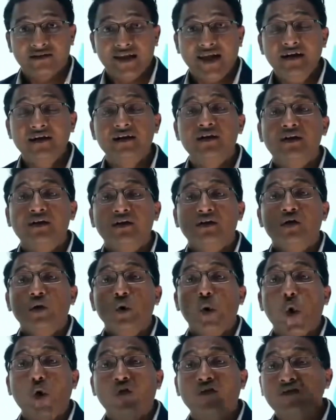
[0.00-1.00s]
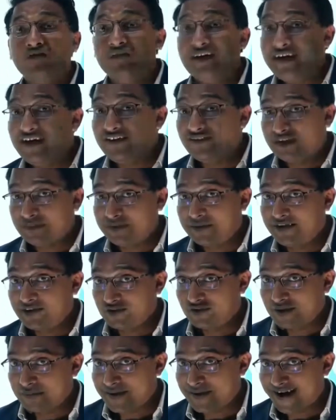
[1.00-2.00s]
then no one will give the money
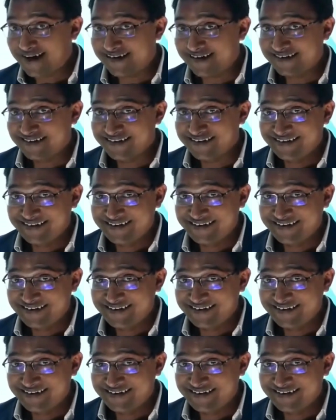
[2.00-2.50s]
to the bank.